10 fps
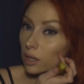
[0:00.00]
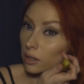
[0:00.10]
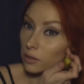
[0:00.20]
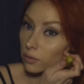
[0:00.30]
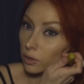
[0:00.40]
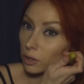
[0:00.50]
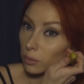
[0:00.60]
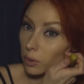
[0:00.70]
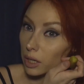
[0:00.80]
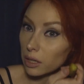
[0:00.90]
tasks for you
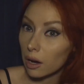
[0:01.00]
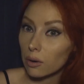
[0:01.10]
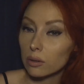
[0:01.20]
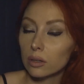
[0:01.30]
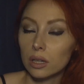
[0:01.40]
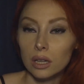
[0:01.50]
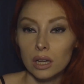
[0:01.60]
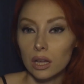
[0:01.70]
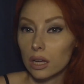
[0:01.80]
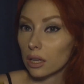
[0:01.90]
right now.
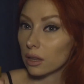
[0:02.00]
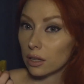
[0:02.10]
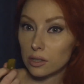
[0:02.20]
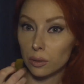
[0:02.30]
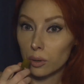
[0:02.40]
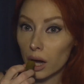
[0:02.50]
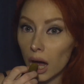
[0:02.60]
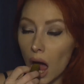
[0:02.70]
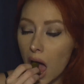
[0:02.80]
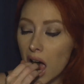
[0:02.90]
And that's okay.